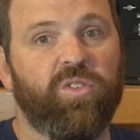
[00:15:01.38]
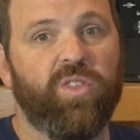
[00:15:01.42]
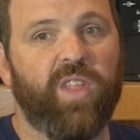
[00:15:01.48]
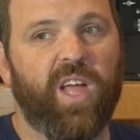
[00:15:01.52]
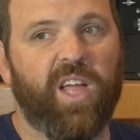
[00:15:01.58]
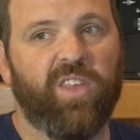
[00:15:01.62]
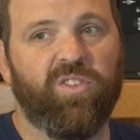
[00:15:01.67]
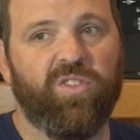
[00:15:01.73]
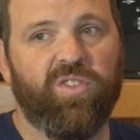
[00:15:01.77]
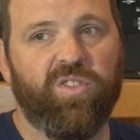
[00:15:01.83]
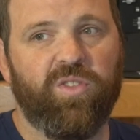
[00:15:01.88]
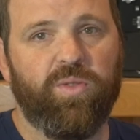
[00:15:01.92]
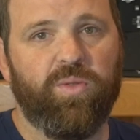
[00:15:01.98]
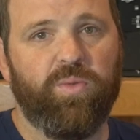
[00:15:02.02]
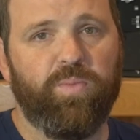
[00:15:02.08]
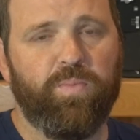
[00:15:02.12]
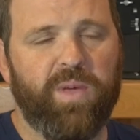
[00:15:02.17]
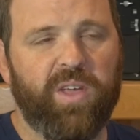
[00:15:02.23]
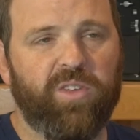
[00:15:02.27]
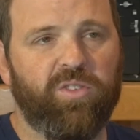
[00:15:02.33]
That's
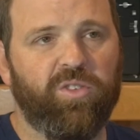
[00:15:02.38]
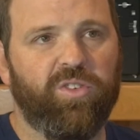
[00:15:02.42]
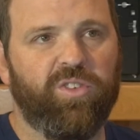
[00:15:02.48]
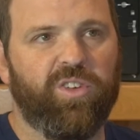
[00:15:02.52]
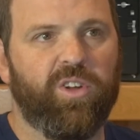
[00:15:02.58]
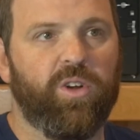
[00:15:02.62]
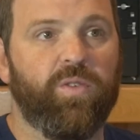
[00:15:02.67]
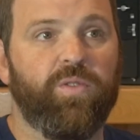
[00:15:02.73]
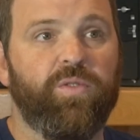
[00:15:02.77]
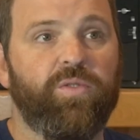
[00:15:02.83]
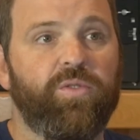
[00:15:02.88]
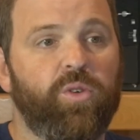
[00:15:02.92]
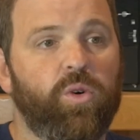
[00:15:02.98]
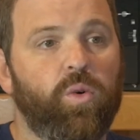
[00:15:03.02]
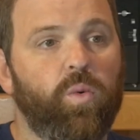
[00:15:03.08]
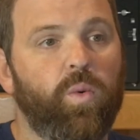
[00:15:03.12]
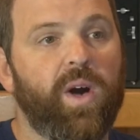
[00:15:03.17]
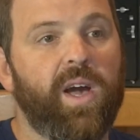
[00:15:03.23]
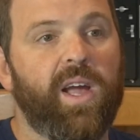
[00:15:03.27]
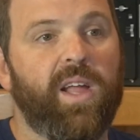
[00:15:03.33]
pixels that are
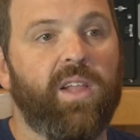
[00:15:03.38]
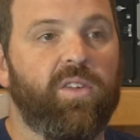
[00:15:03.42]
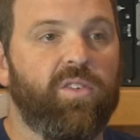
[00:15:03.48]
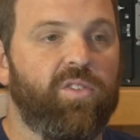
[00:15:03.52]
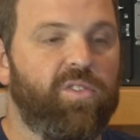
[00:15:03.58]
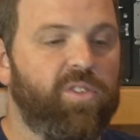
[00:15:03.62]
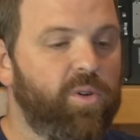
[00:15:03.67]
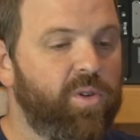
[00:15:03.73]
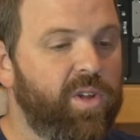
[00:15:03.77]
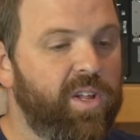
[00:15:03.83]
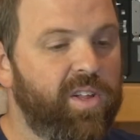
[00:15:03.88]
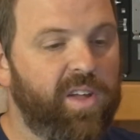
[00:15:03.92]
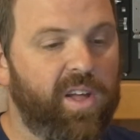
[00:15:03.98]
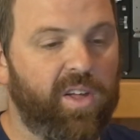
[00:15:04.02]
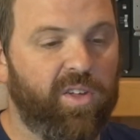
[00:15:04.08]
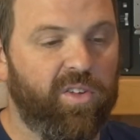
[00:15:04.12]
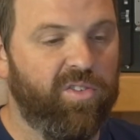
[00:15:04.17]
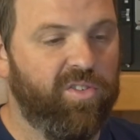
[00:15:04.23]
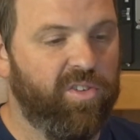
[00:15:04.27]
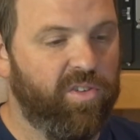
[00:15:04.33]
full white. There's no
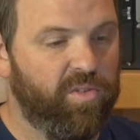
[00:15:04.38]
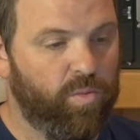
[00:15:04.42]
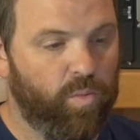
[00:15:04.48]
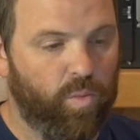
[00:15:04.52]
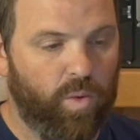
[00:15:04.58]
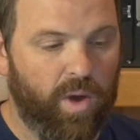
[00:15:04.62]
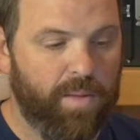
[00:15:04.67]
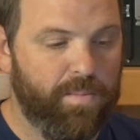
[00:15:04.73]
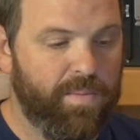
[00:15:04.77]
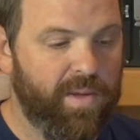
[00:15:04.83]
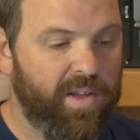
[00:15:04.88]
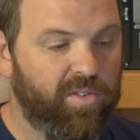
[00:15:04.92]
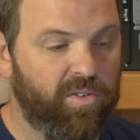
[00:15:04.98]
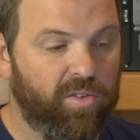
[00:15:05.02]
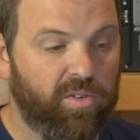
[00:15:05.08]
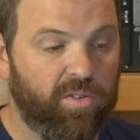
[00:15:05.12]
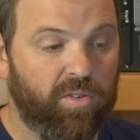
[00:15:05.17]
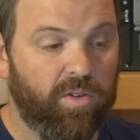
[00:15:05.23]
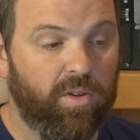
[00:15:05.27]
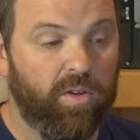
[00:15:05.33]
detail. It's just white
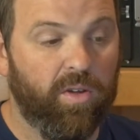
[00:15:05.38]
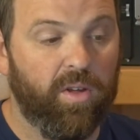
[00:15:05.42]
pixels.